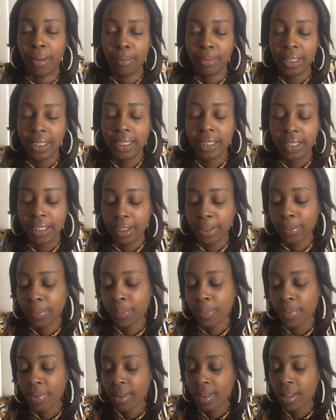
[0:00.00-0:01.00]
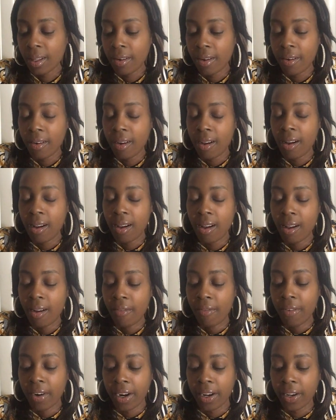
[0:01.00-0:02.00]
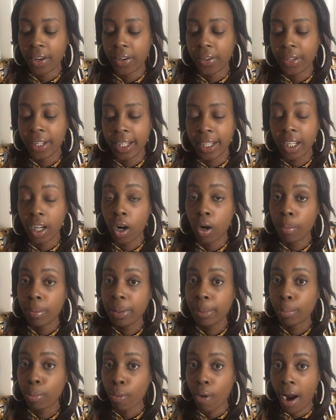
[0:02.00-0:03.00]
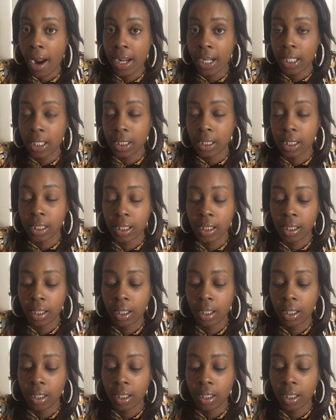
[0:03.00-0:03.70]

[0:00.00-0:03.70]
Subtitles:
deacon Virgo, and Kobe Bryant